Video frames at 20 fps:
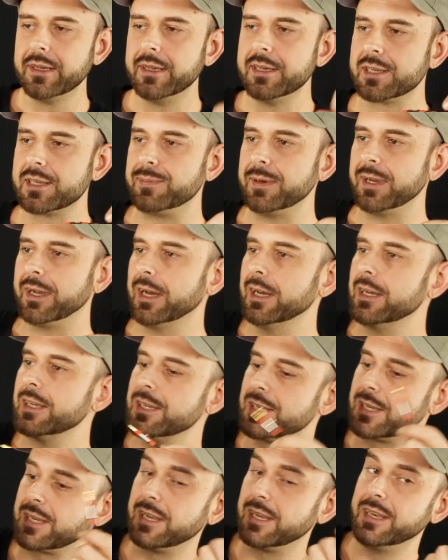is
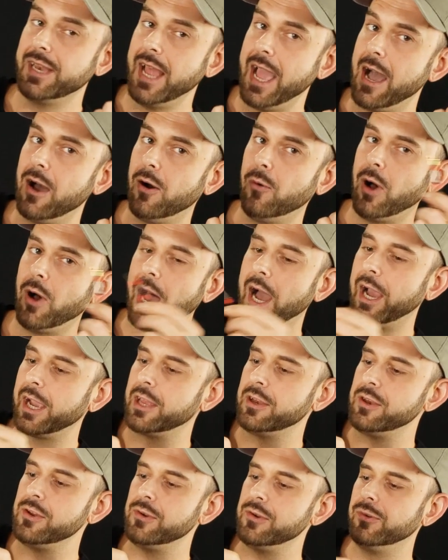because now I
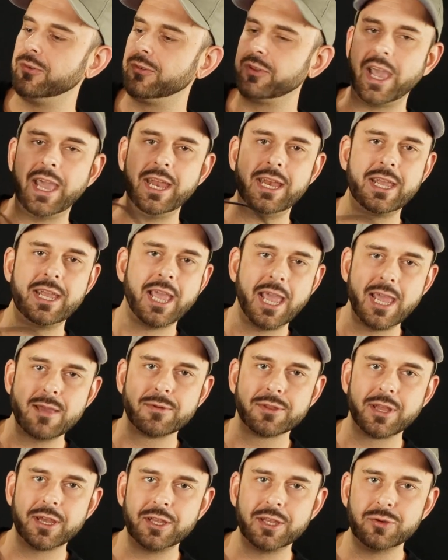can use any
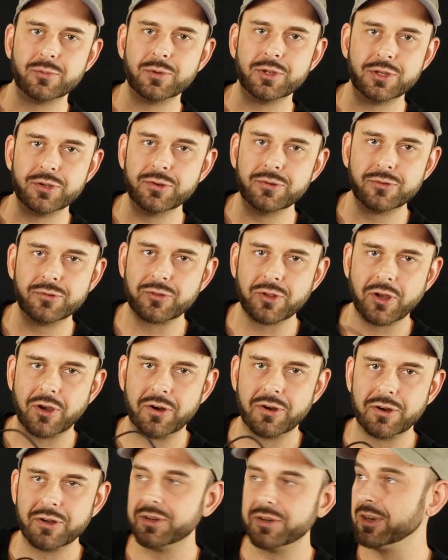cable that you would use
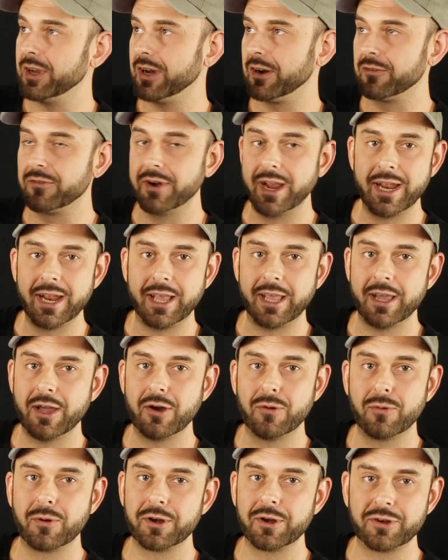on a
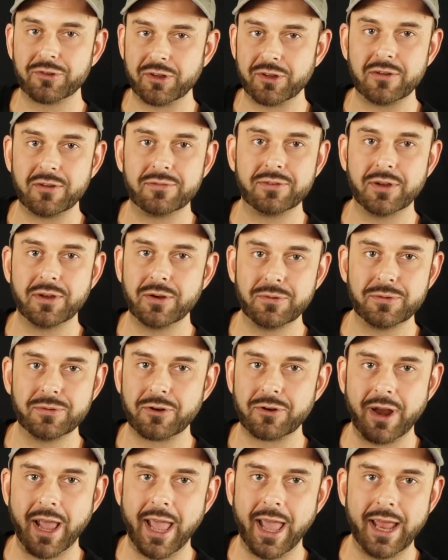radio or your cell phone
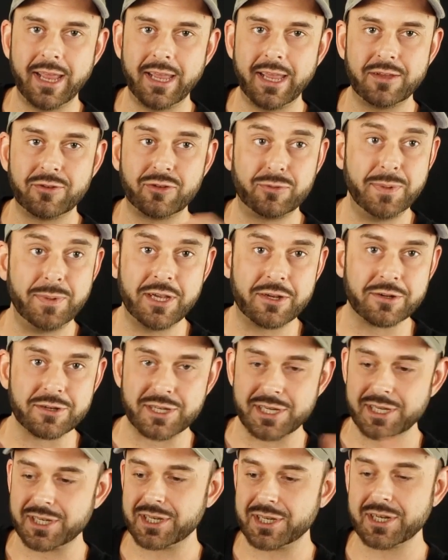or any speaker
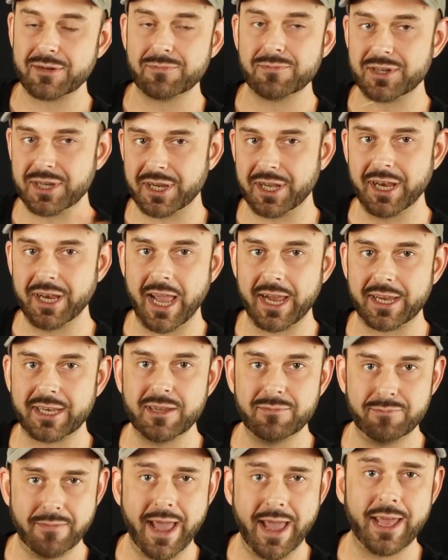system to connect
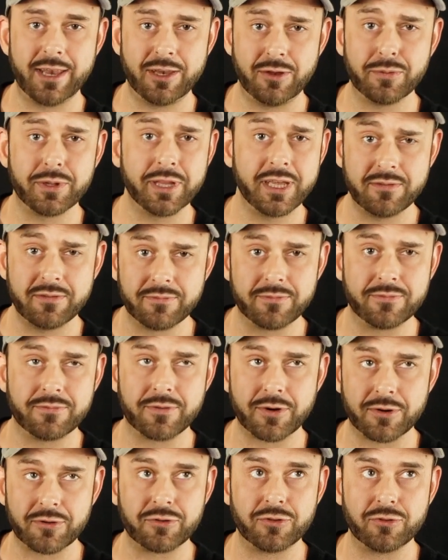it manually
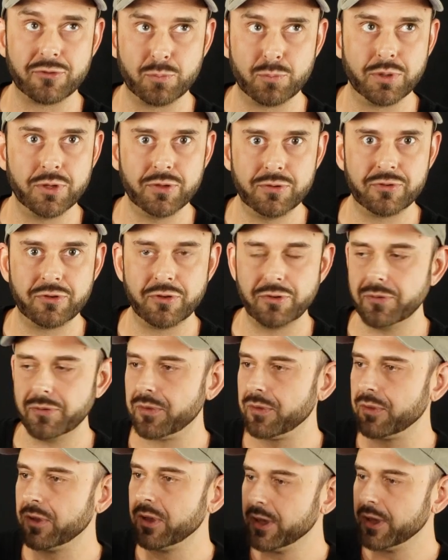versus
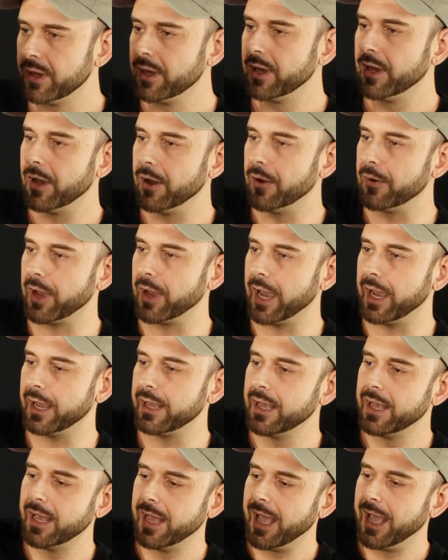Bluetooth,
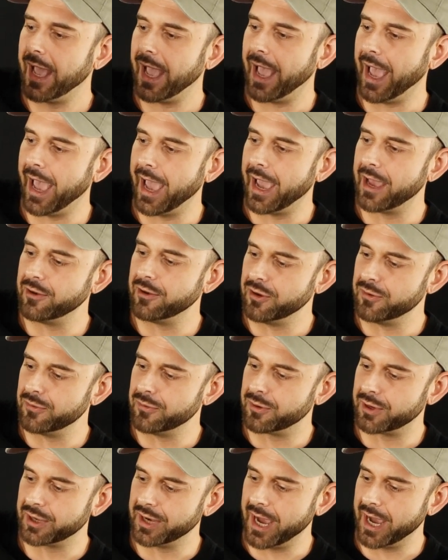okay? And
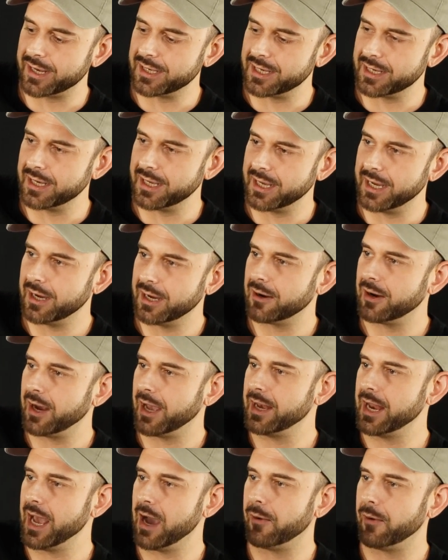you connect into here,
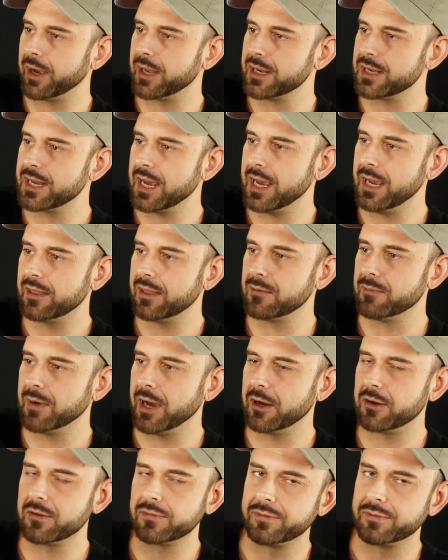and now I can take the
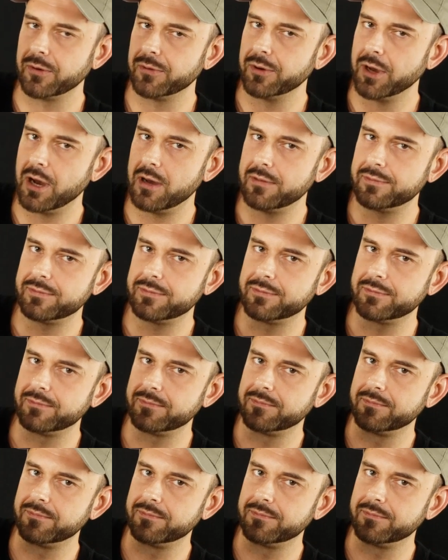microphone off.